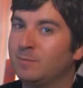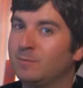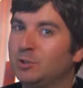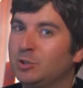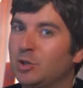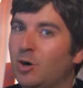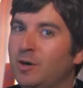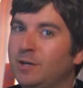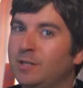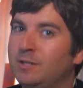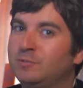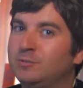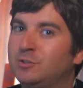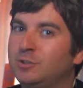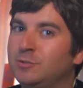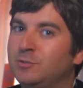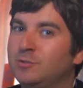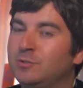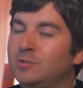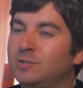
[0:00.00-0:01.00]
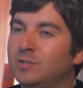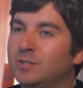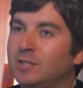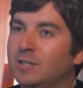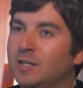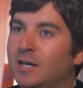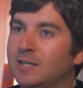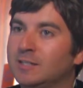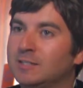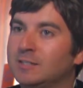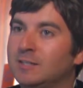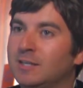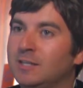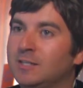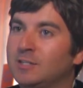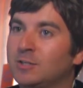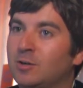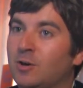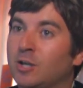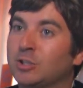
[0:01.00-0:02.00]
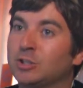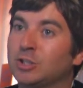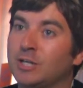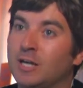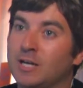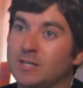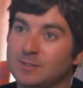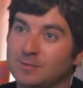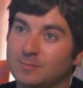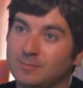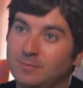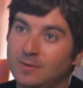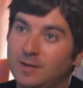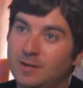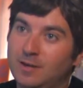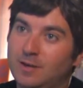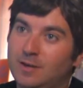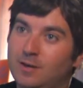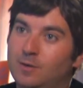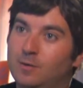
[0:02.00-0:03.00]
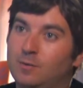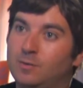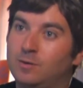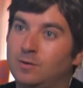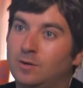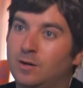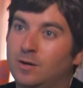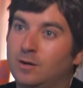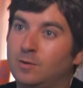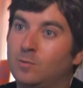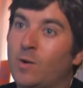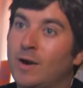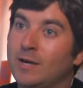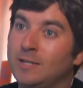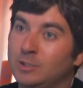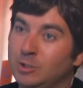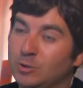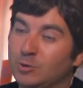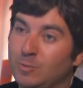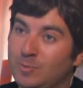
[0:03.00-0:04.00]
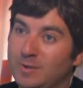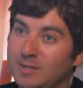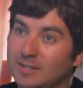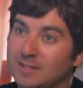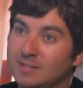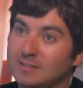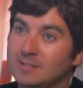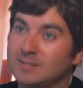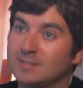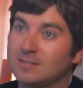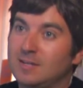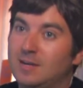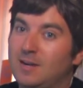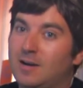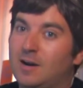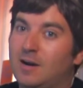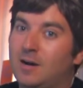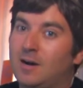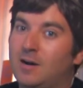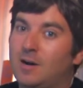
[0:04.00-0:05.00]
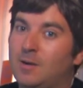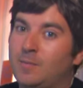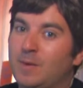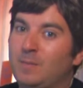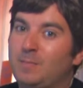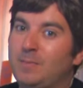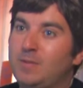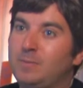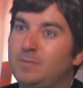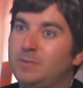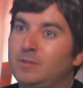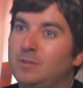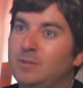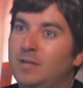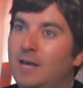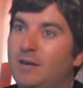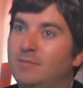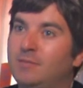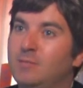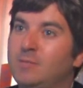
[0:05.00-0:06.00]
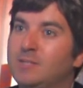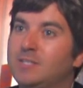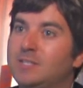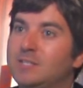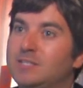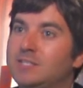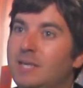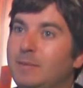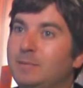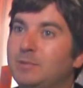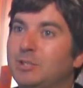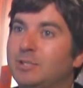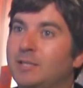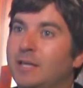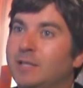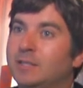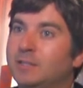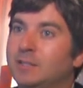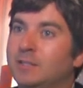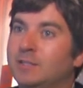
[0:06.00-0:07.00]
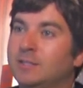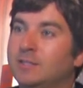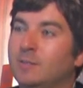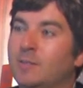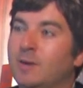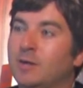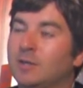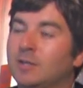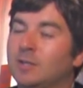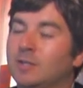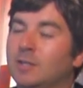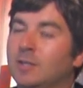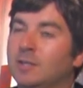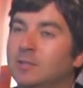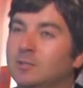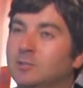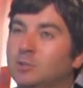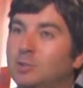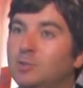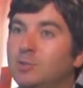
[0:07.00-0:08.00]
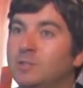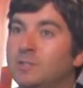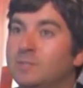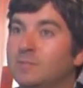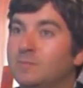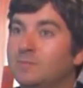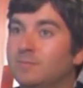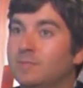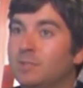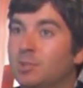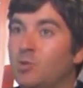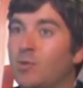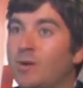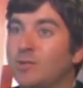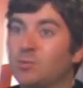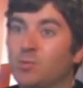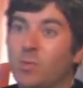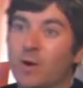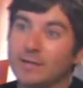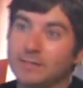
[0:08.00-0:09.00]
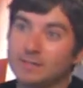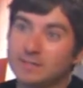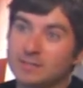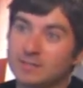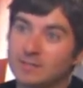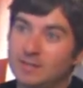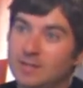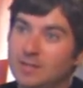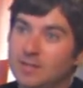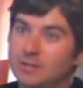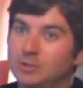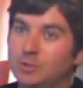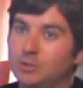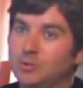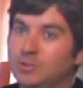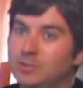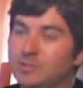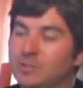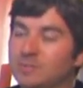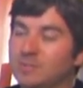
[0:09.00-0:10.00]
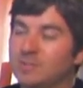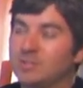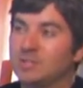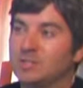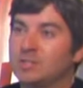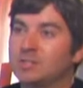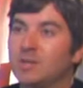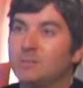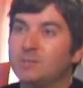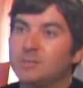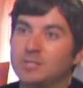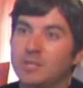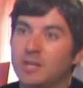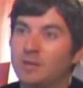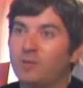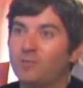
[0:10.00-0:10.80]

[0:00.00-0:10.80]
majority of Jews in the United States are Ashkenazim, uh, white Europeans. Um, and people have the misconception that in America that Judaism equates white. Judaism is a subset